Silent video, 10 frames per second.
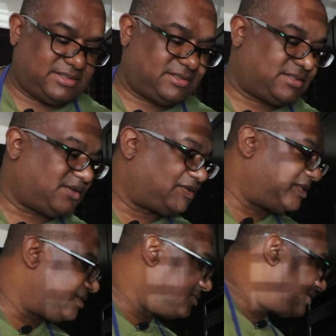So
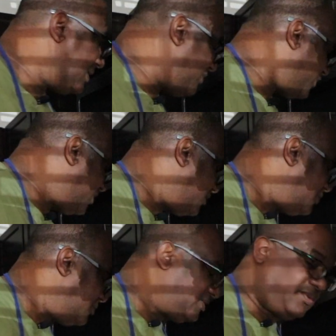she's using that for her
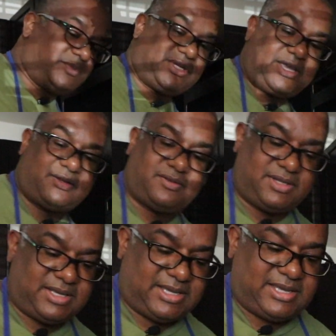YouTube channel,
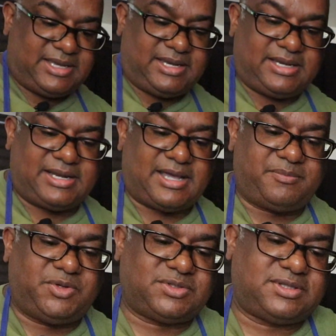and
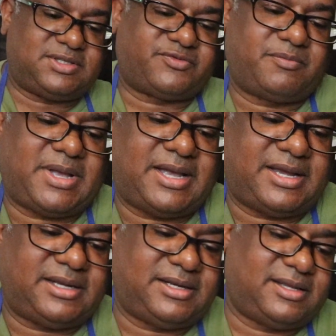I'm using this for
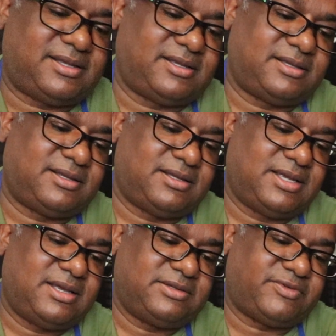mine.
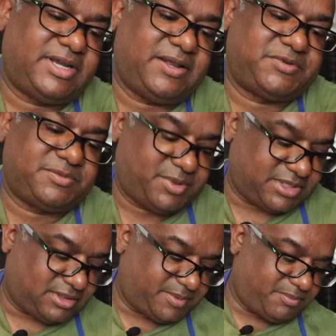Right now I'm just putting a
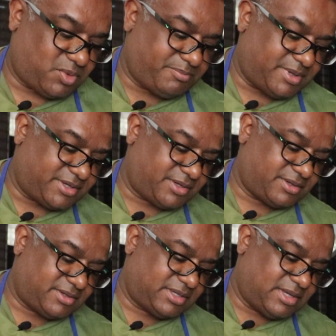little bit more butter,
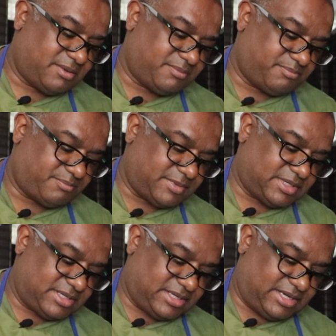
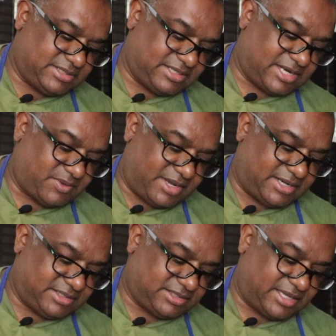and then I'll
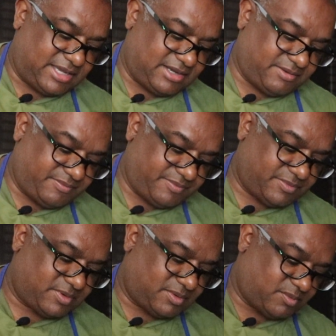add the ham
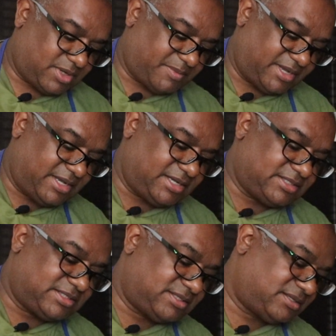while my egg
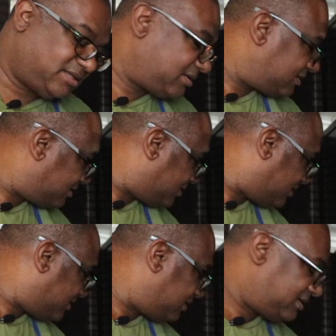is
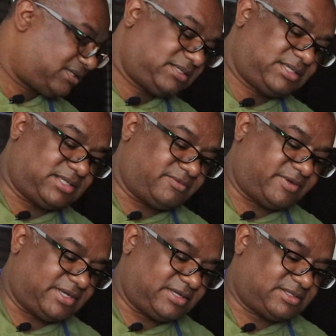getting
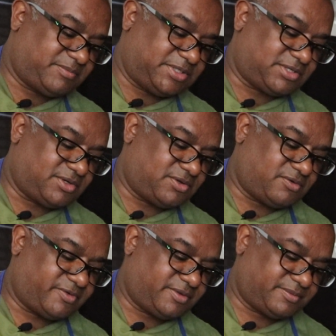ready to be turned
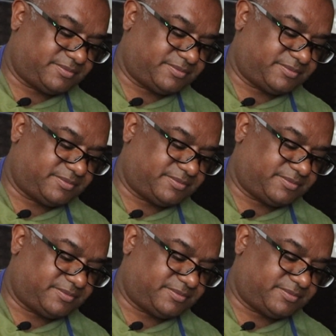over.